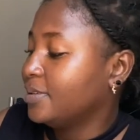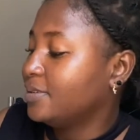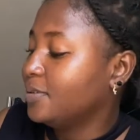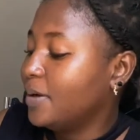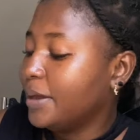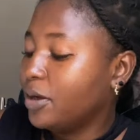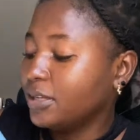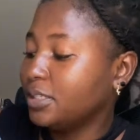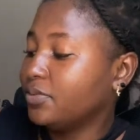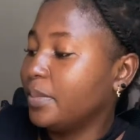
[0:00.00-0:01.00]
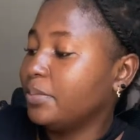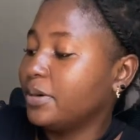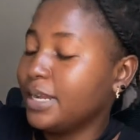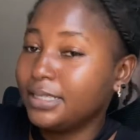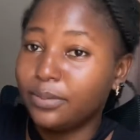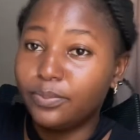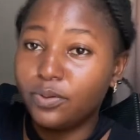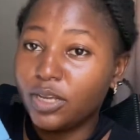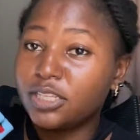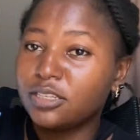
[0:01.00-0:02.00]
so i got this for my brother it's a
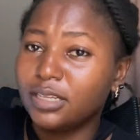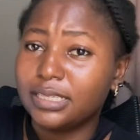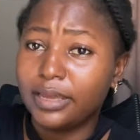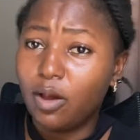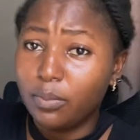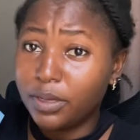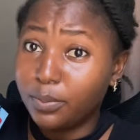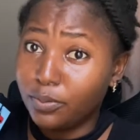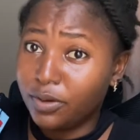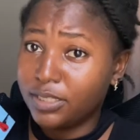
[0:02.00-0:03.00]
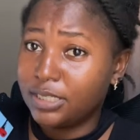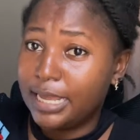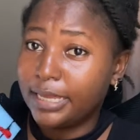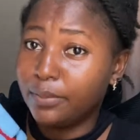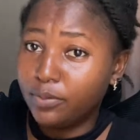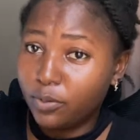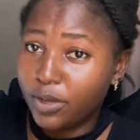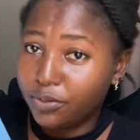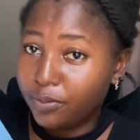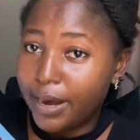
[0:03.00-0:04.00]
book it's not a comic book it's like a book where
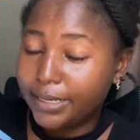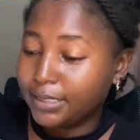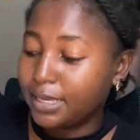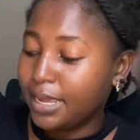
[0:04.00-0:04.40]
you write